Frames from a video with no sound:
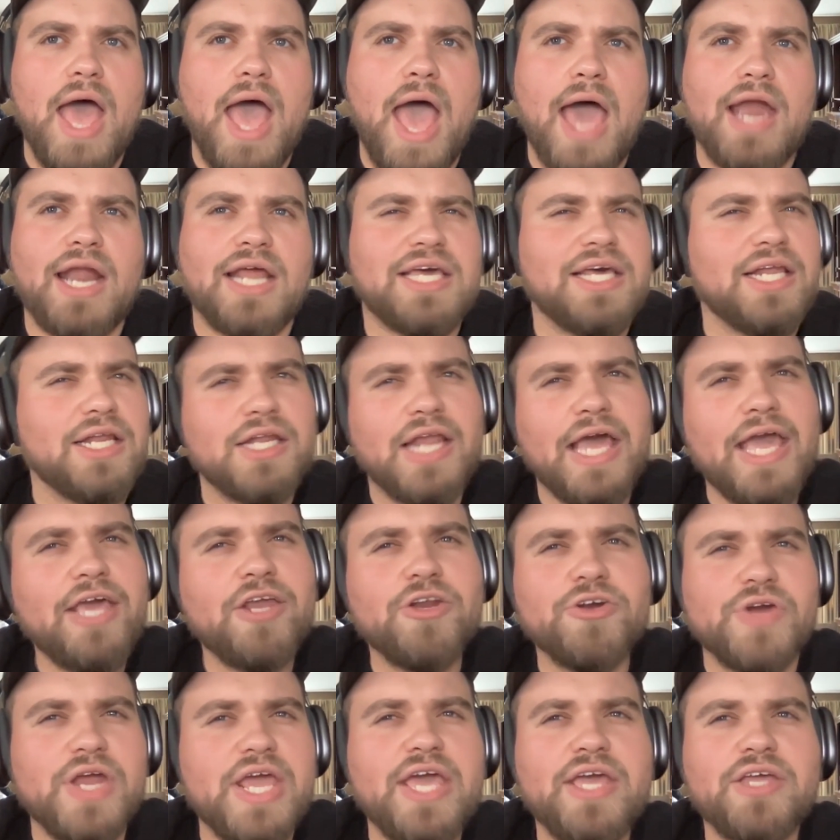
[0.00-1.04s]
at, like, a
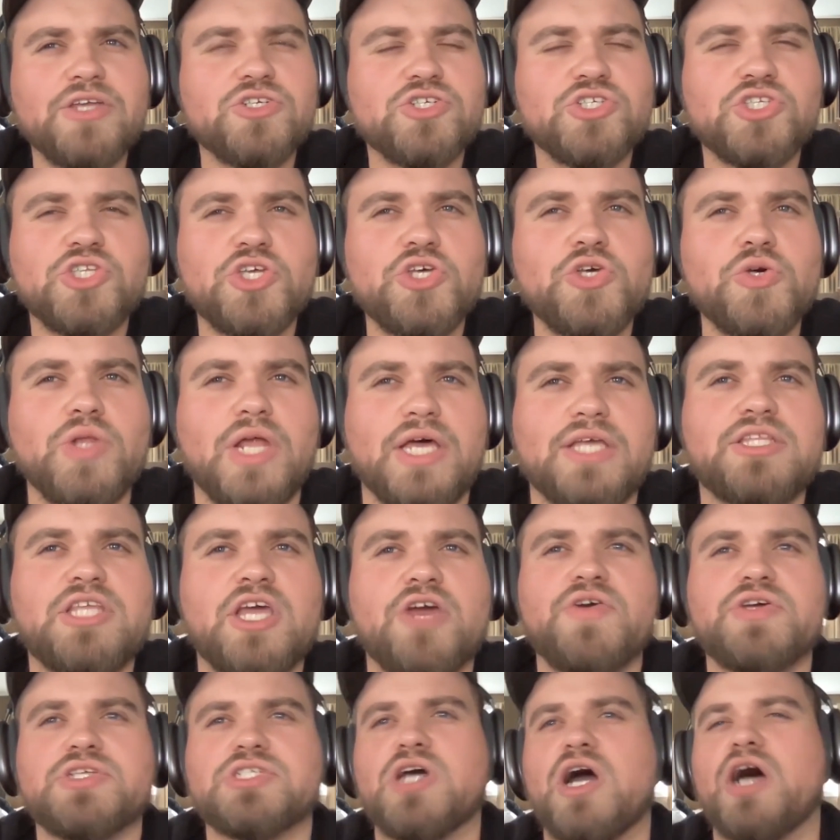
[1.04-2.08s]
later age too, like
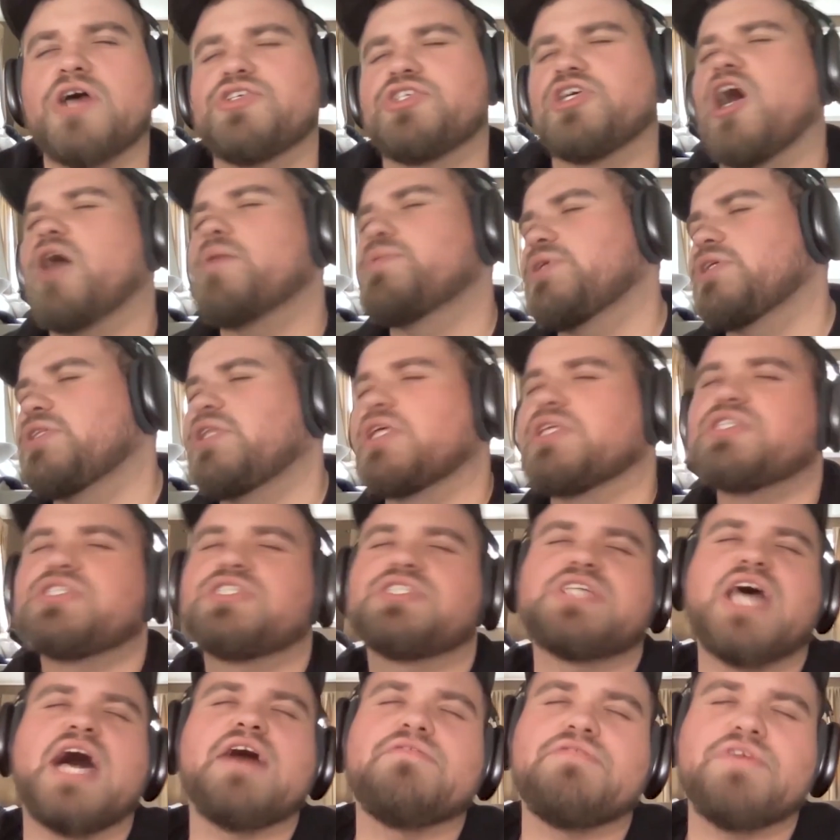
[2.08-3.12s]
Darius Khondji obviously did
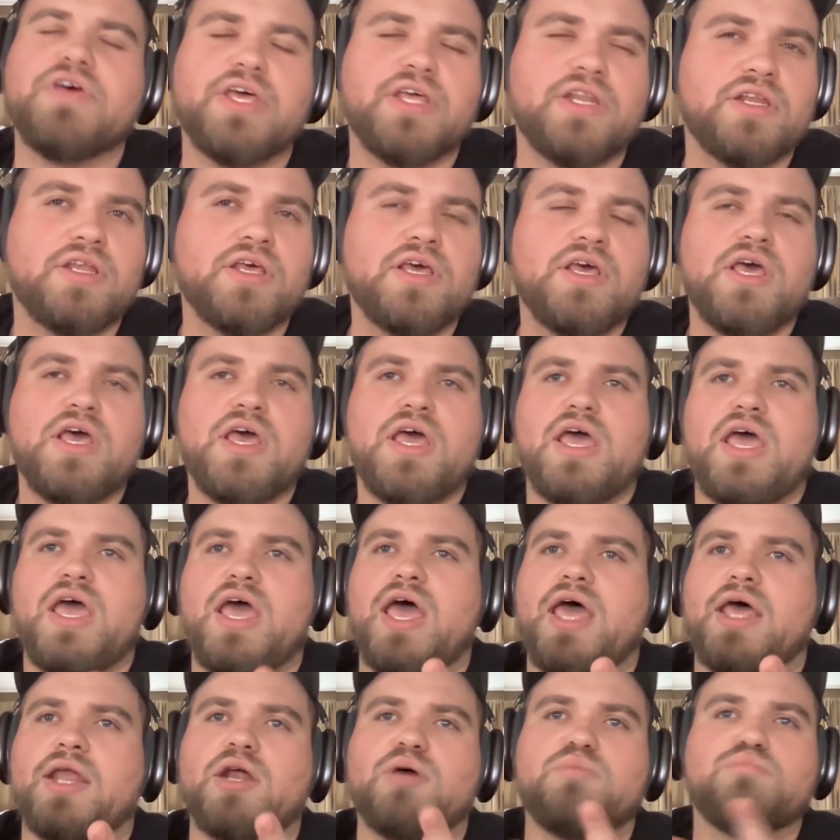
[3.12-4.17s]
Seven
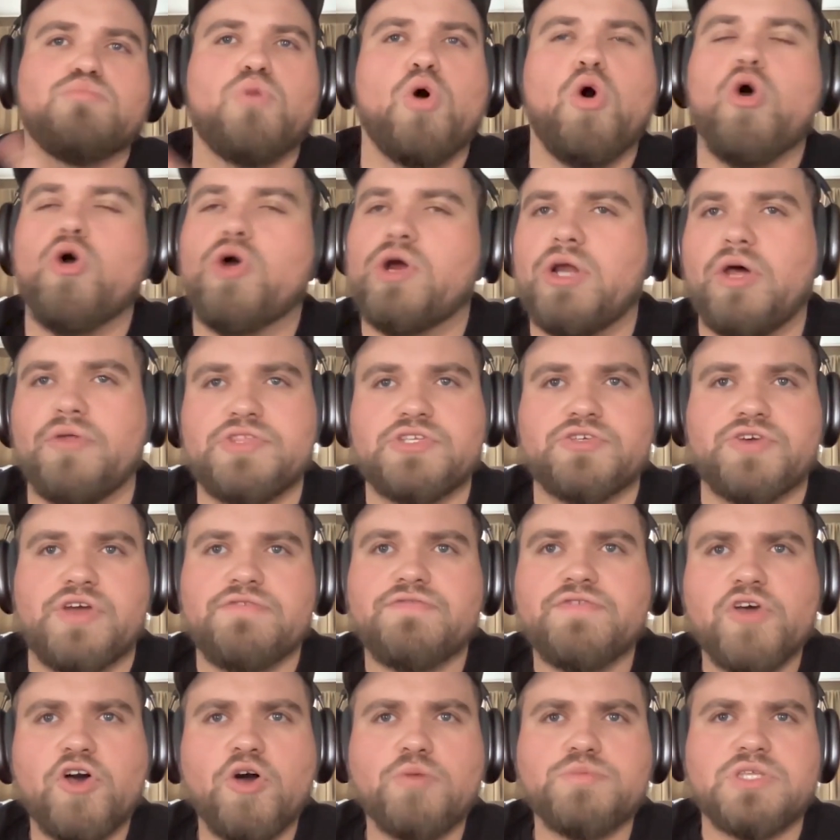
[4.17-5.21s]
and Amore and all these great
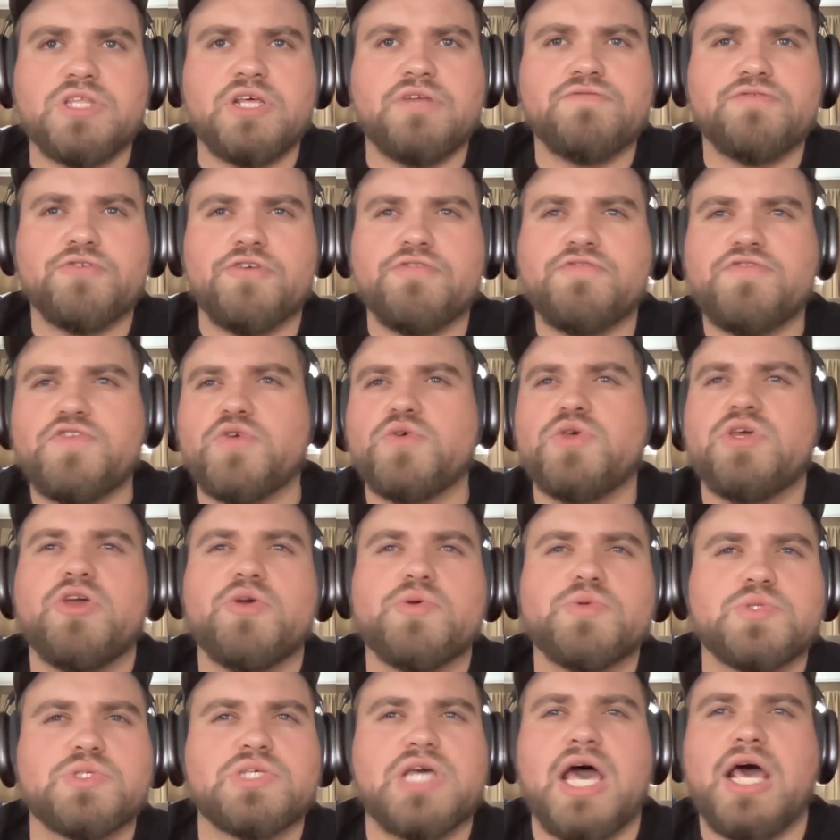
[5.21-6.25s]
films, and then for a few
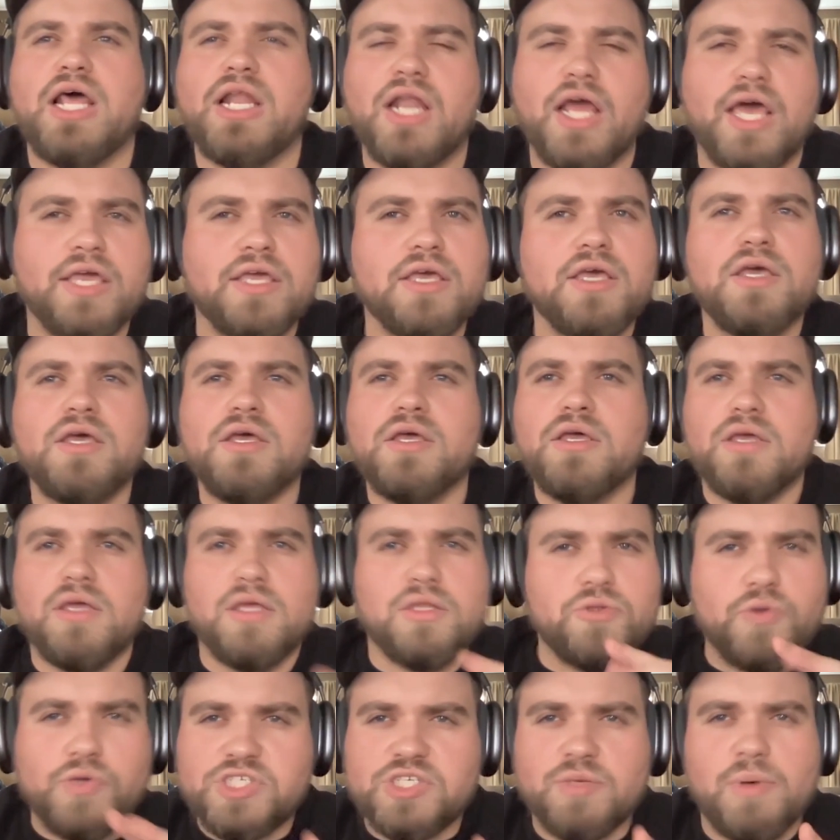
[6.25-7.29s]
years kind of like
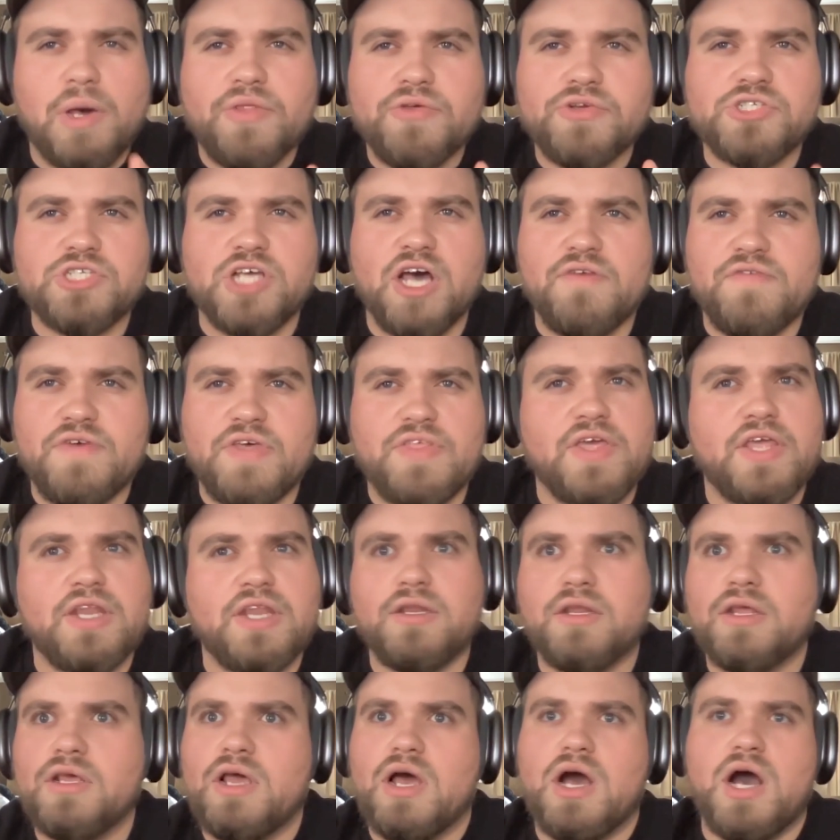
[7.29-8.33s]
doing some other stuff, and then
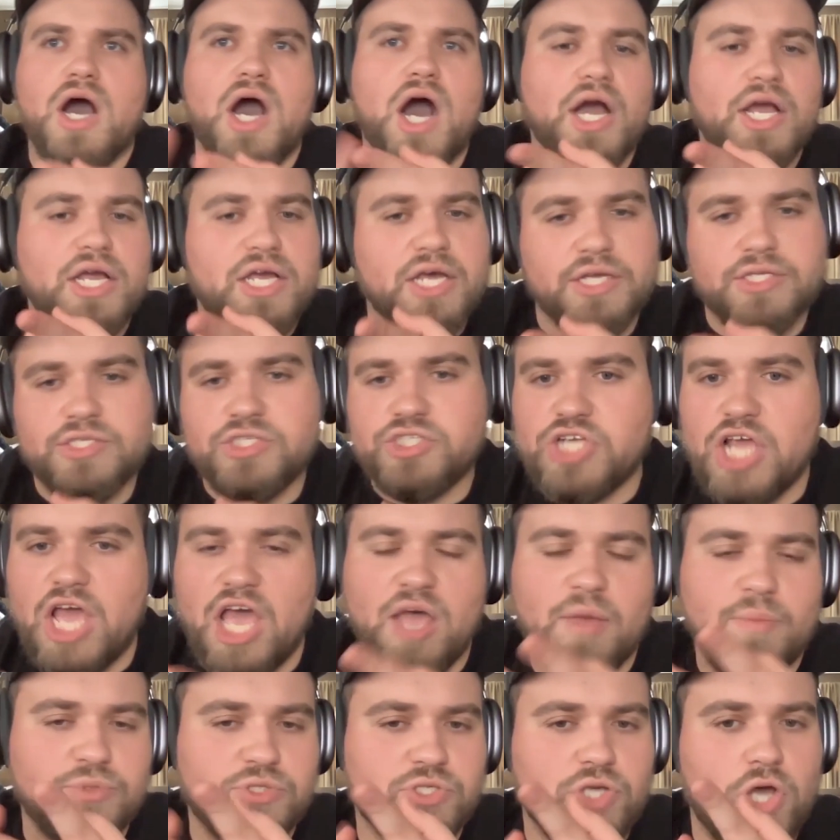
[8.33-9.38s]
Uncut
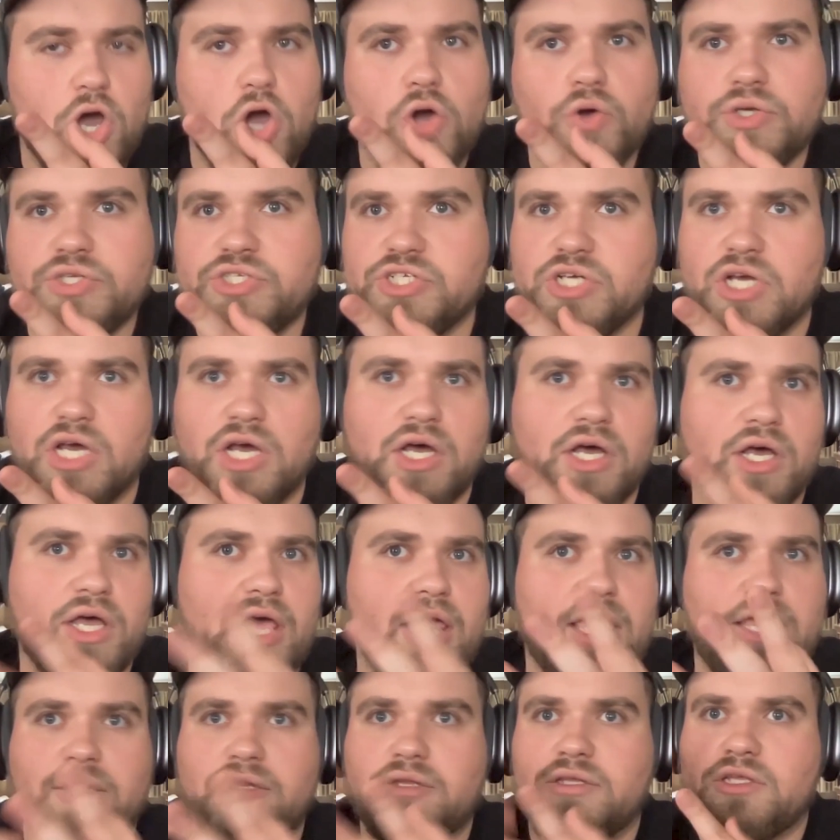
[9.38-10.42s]
Gems, Okja,
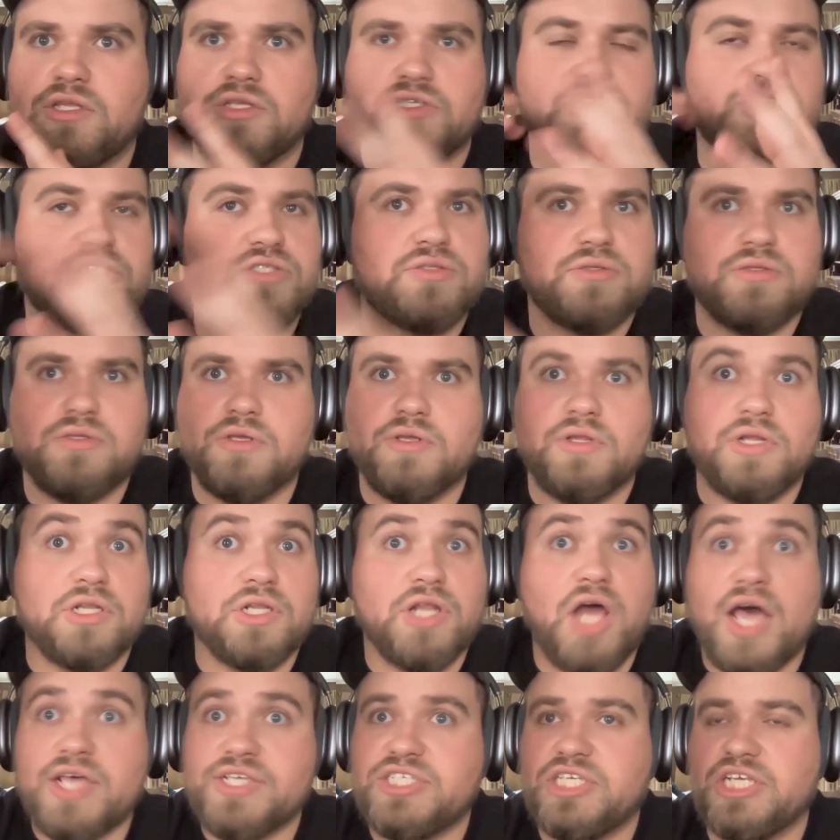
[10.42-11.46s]
and, you know, just The
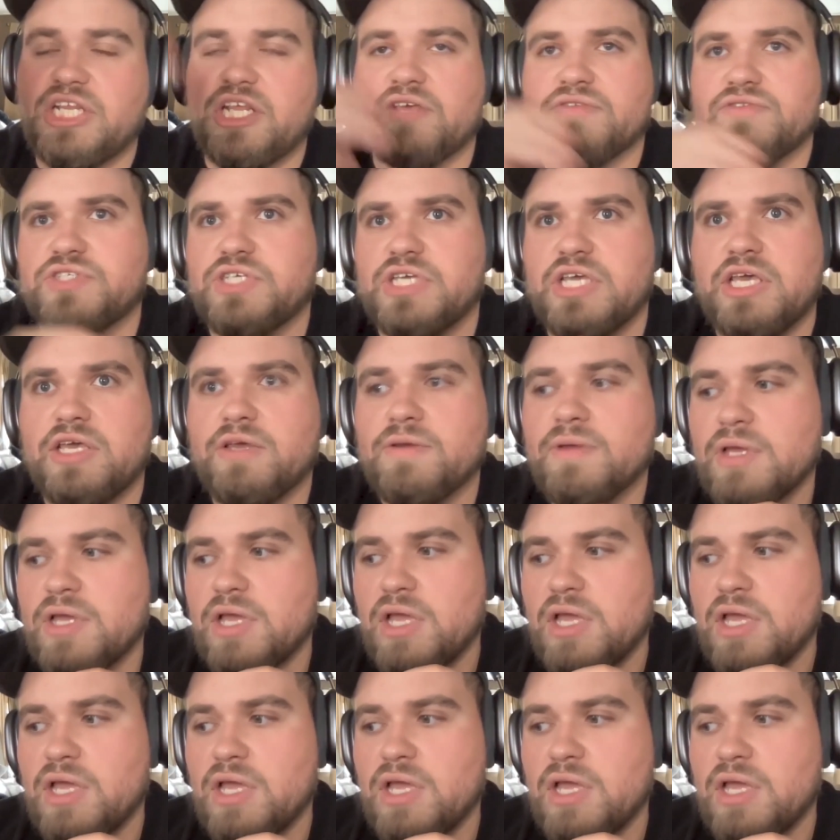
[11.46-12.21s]
Lost City of Z.